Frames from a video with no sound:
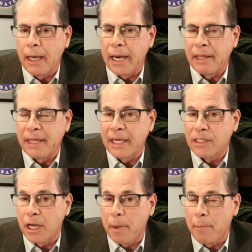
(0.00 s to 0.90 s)
And I think it's
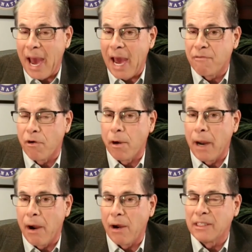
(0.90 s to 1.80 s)
going to be bad for
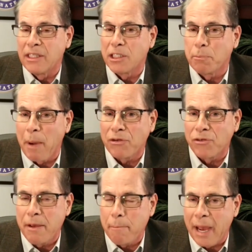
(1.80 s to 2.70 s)
Americans,
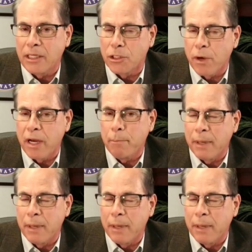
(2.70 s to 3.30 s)
especially Main Street